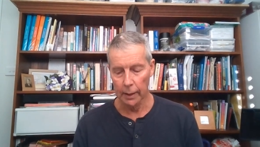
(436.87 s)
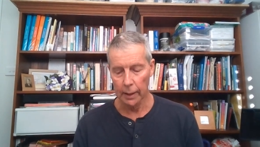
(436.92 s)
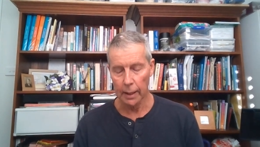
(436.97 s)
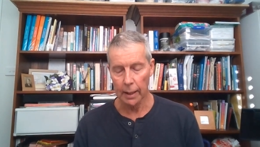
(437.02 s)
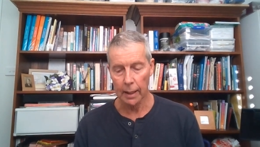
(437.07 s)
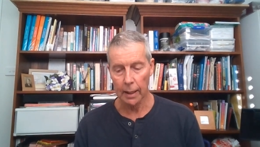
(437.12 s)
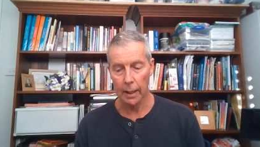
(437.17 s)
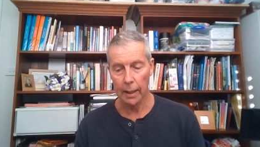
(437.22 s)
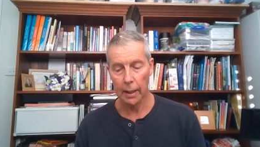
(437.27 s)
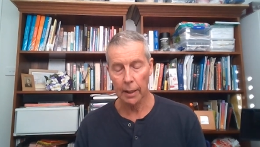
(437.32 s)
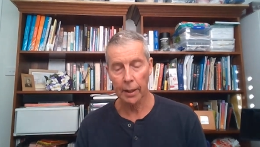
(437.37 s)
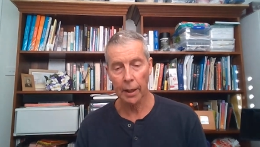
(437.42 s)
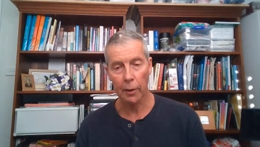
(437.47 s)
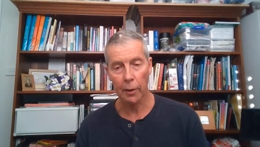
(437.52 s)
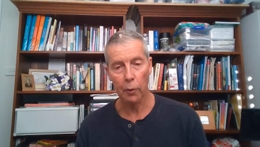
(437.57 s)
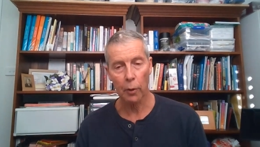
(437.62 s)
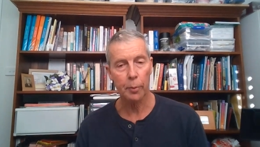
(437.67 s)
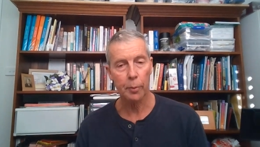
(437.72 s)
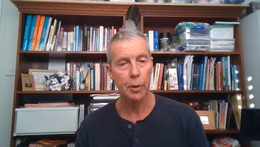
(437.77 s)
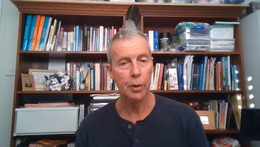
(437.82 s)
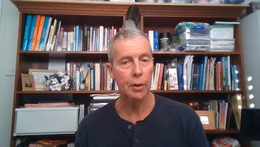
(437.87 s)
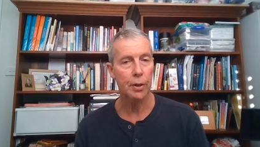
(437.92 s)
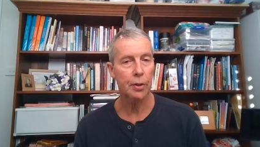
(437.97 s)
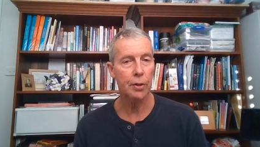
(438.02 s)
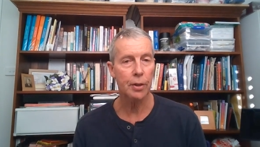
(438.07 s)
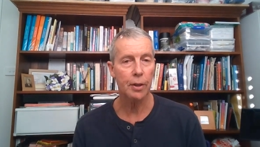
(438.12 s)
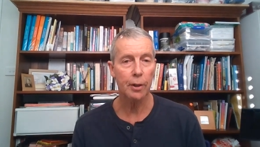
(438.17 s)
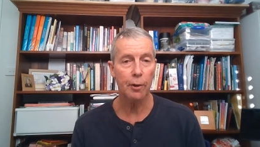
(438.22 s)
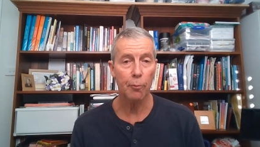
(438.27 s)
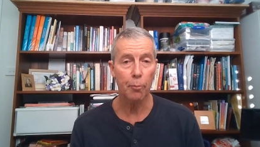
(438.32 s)
Another option is
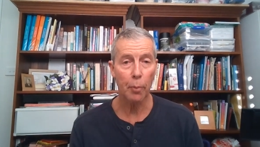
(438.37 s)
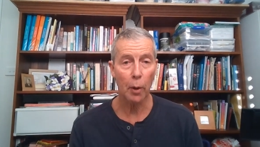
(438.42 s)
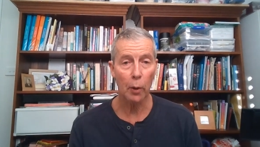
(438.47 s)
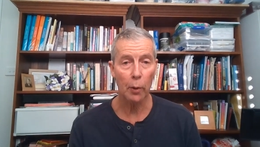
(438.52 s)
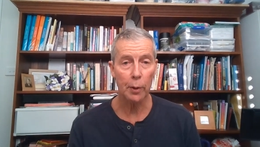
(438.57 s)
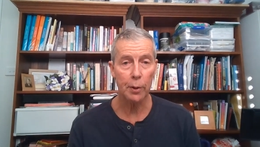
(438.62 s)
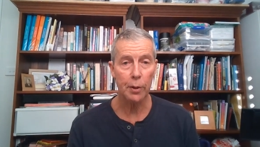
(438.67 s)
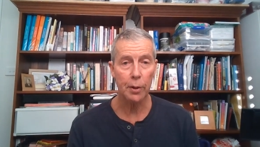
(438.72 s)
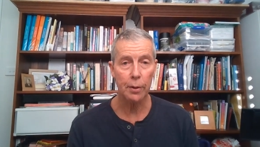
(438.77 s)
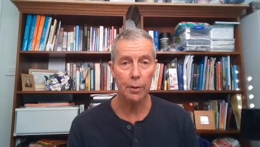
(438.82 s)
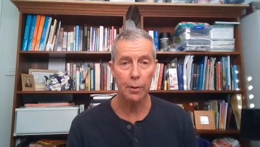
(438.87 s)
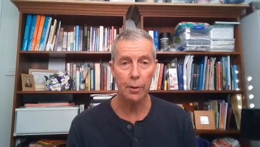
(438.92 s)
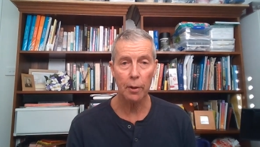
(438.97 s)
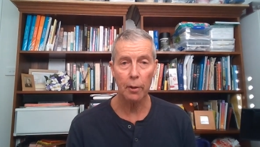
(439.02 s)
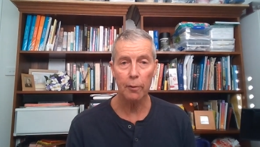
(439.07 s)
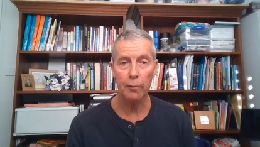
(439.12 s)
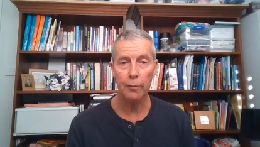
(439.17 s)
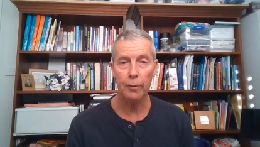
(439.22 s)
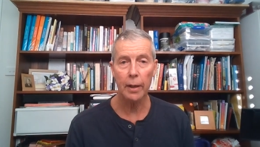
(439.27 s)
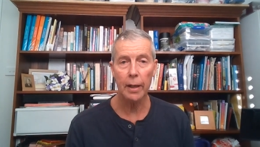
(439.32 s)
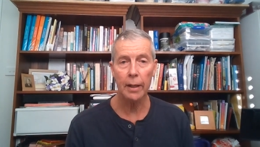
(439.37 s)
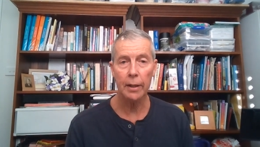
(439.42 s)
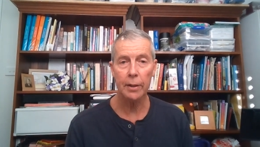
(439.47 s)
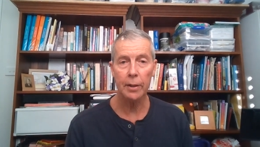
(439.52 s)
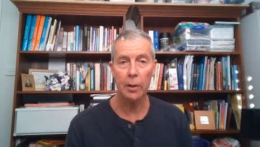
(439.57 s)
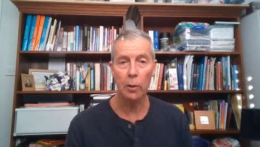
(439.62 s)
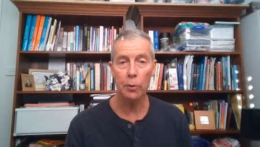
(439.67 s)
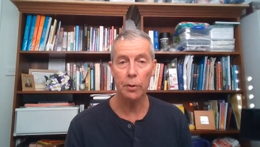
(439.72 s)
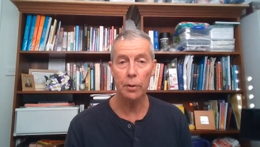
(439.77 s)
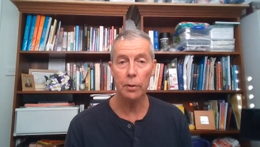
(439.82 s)
to give boluses of
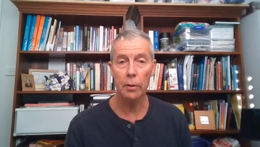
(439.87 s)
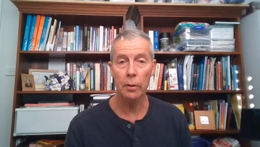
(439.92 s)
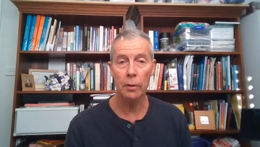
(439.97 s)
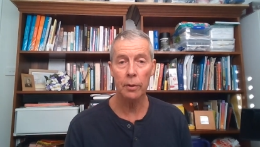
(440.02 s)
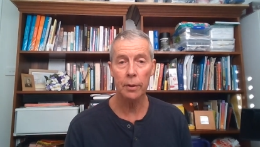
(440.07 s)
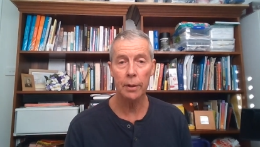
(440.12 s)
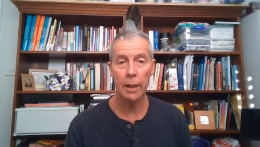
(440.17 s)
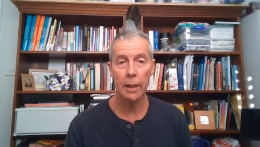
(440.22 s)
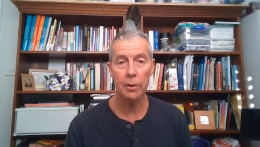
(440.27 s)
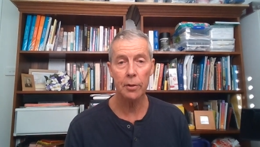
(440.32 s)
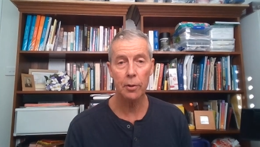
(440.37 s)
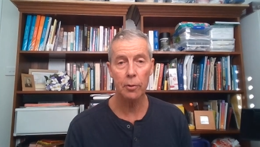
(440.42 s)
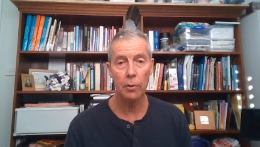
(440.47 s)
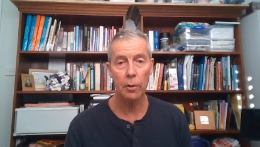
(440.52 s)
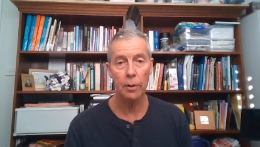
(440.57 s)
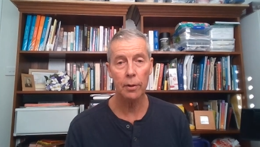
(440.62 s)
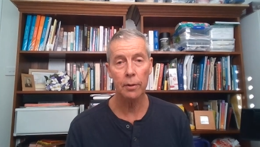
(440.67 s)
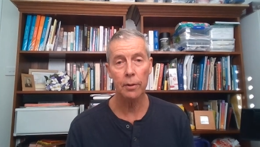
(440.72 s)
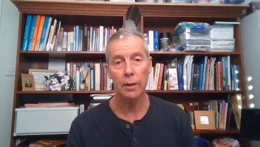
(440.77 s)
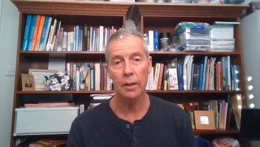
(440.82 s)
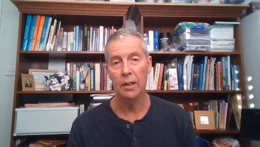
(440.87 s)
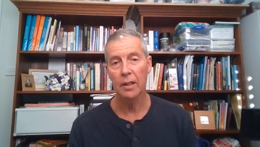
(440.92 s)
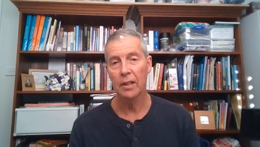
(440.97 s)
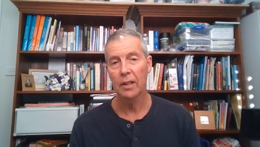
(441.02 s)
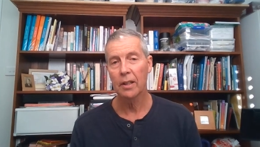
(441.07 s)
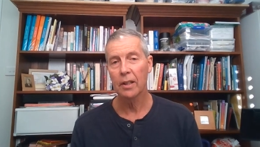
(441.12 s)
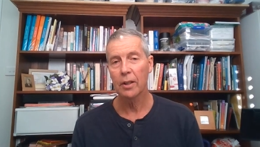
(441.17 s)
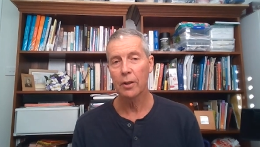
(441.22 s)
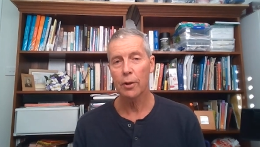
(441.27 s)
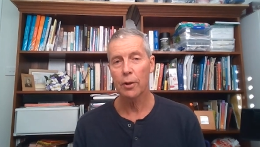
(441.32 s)
ondansetron,
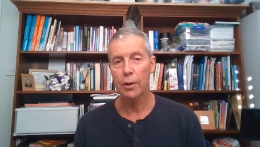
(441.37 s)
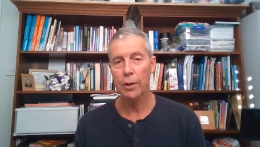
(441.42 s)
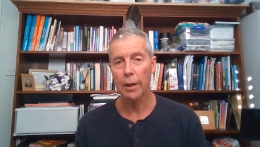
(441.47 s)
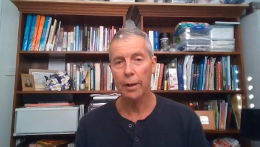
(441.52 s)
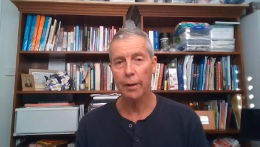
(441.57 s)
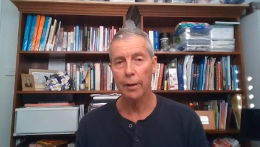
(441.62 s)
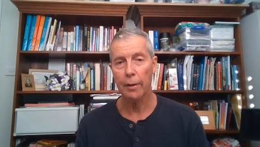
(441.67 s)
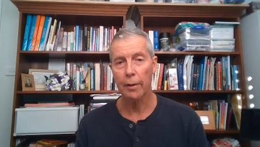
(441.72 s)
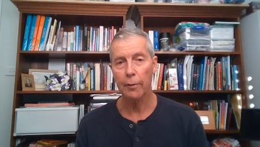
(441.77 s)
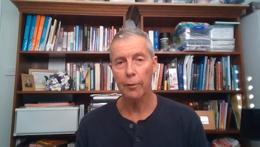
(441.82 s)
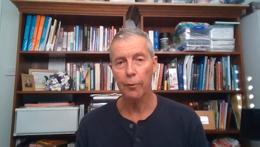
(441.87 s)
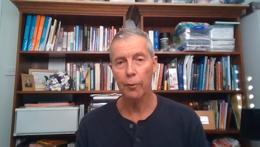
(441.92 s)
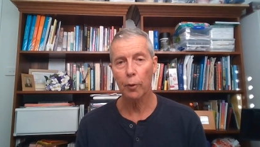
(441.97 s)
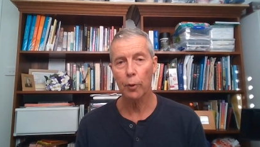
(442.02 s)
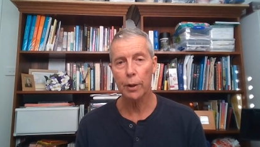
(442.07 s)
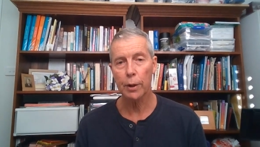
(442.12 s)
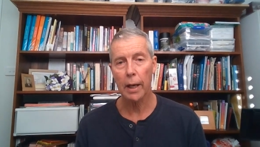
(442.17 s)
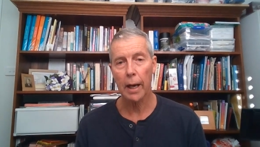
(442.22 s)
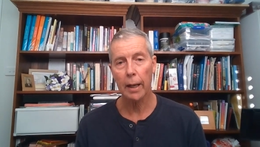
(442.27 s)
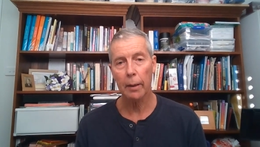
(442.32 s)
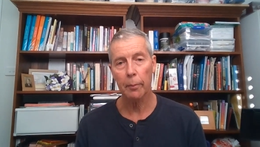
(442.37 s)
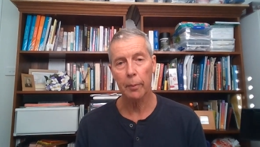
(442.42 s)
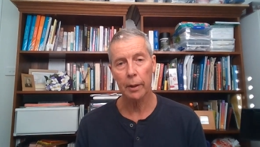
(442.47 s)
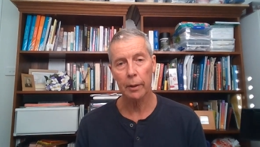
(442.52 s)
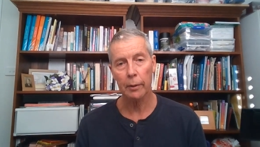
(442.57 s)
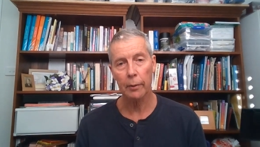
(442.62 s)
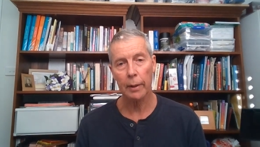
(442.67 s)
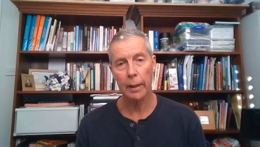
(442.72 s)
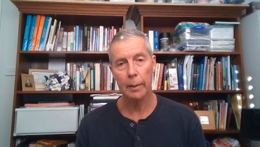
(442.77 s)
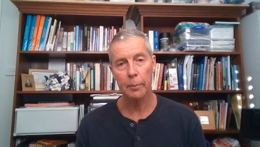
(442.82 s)
usually 4 to 8
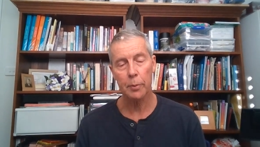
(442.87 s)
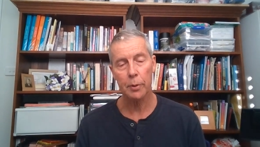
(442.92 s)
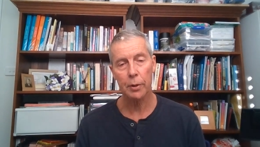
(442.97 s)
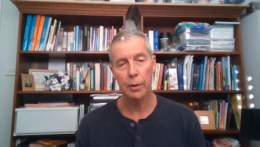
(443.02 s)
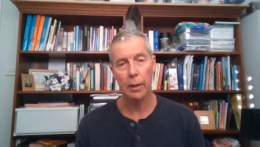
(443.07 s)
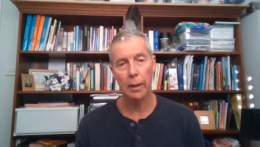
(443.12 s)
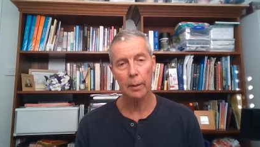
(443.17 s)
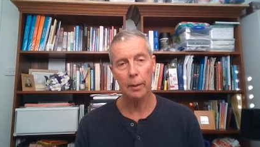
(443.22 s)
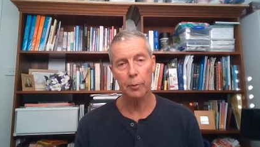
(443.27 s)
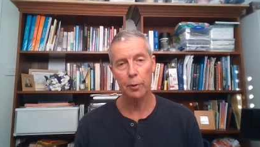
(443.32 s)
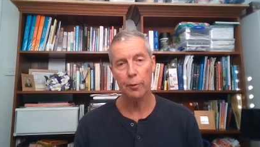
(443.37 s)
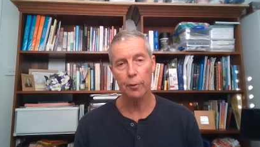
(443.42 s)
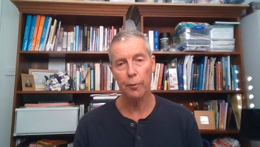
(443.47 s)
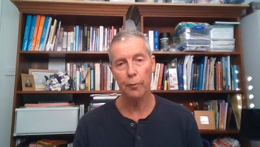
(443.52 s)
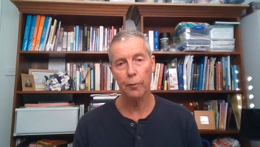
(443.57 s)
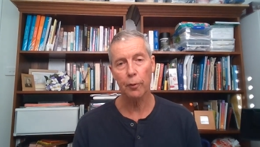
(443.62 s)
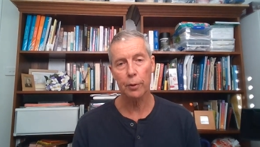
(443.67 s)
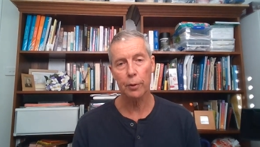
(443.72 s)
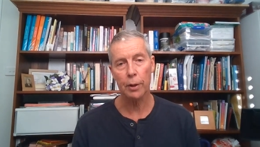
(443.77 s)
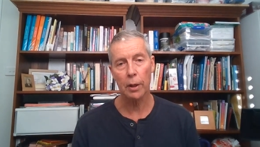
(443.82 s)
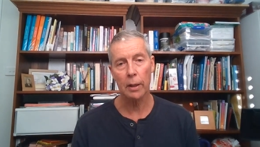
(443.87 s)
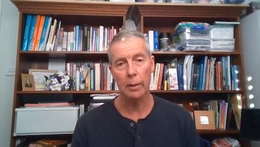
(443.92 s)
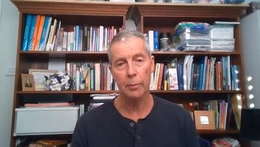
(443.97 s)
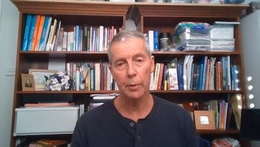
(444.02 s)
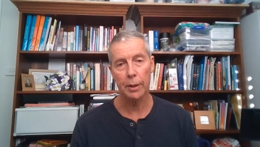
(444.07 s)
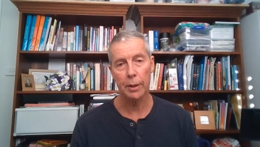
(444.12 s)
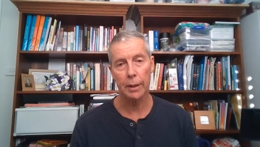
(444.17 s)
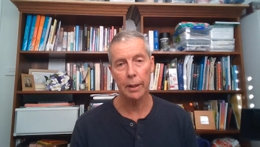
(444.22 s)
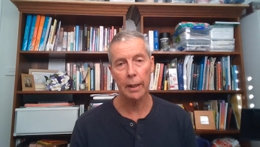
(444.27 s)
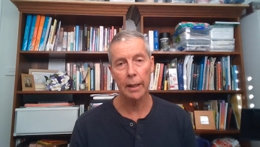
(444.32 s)
milligrams up to 4 times
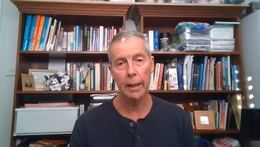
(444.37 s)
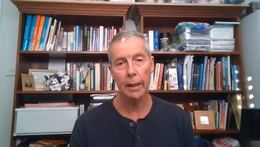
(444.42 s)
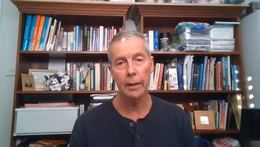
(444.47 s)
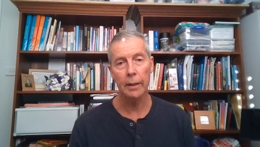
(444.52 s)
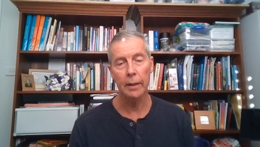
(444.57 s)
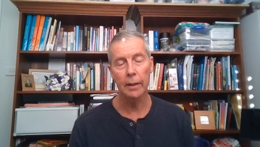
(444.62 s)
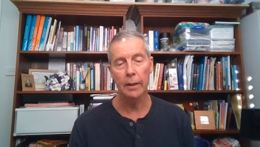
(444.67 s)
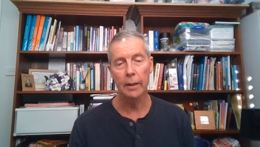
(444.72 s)
a day,